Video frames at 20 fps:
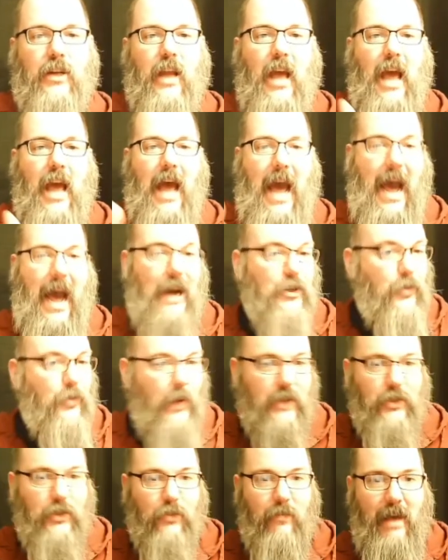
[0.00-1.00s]
how do
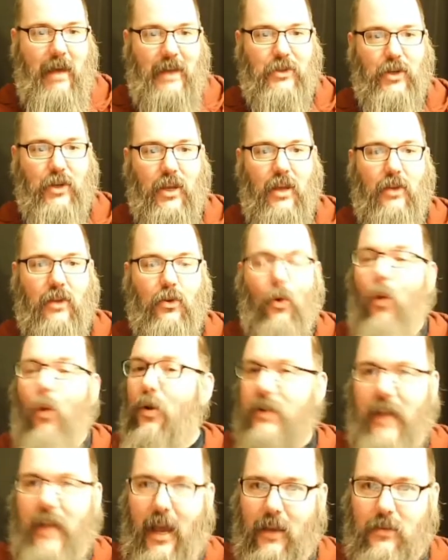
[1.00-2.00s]
I do magic in
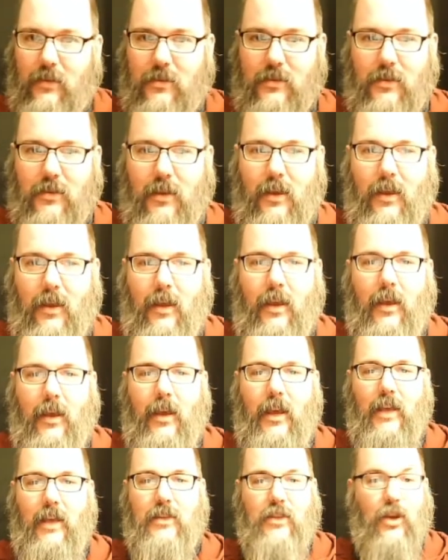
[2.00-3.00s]
Cortex,
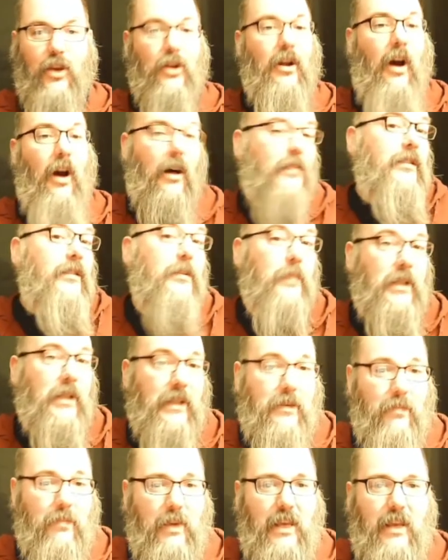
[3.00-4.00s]
is going to
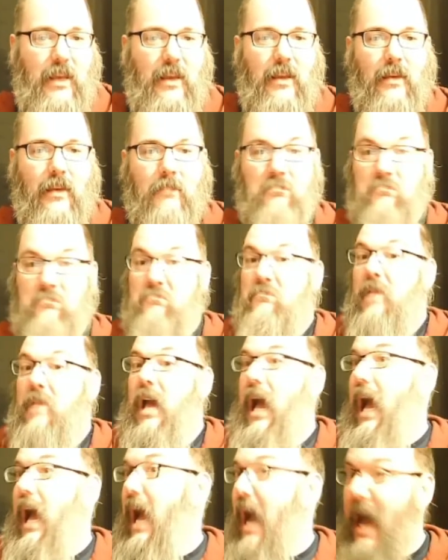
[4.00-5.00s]
ultimately be,
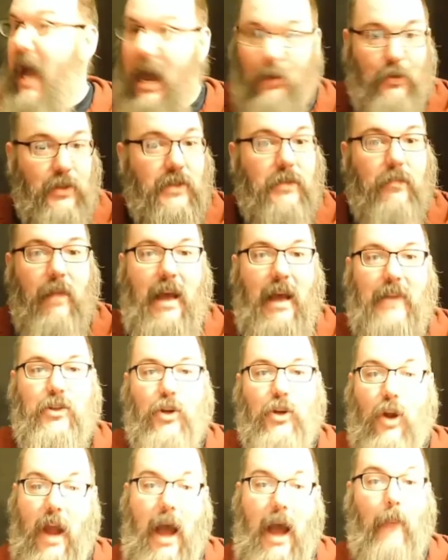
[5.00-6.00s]
how does
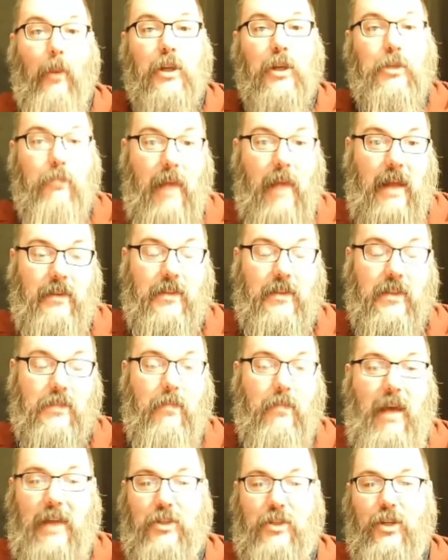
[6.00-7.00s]
magic, or how much does
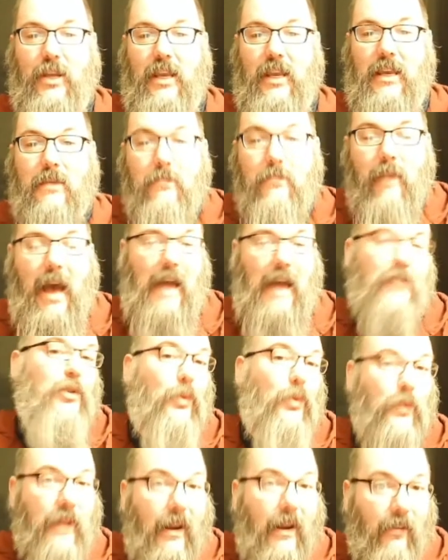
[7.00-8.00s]
magic impact
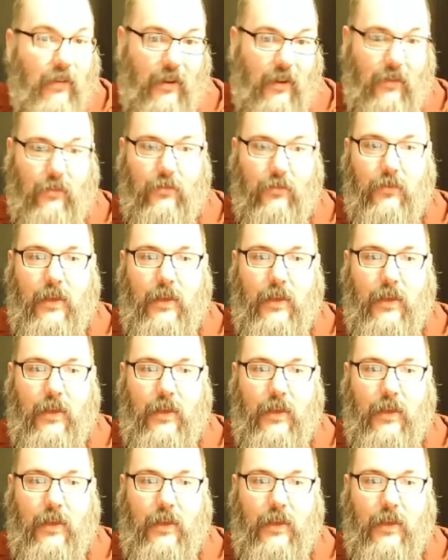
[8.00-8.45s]
your narrative?